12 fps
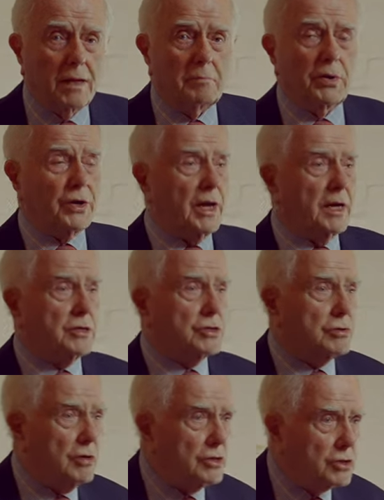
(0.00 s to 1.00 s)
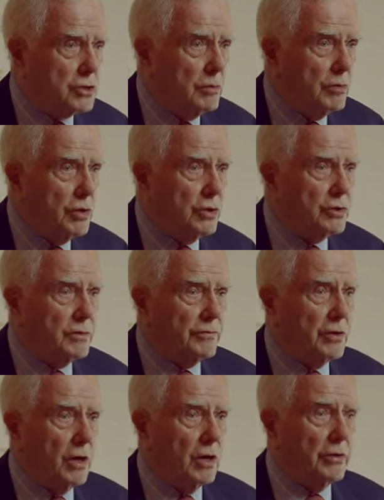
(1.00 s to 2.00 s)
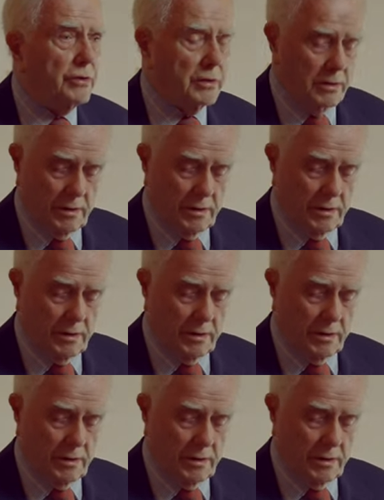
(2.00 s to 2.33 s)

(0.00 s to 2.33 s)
but I trust the Word of God